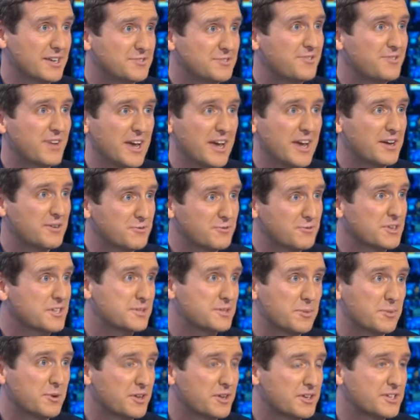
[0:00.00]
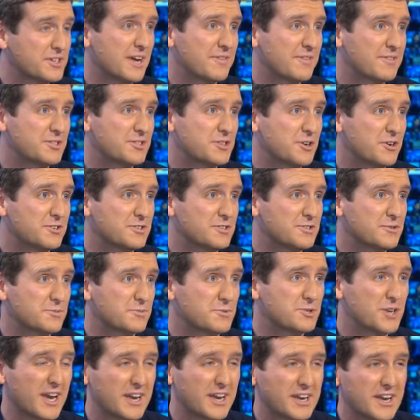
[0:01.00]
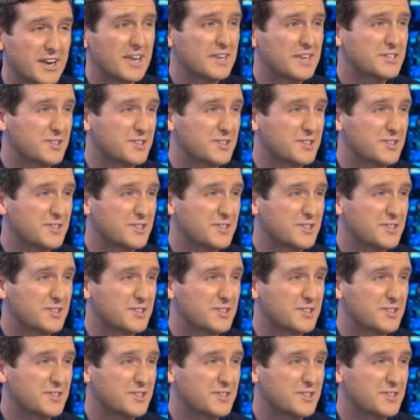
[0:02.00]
fair and reasonable and to have a chance to object.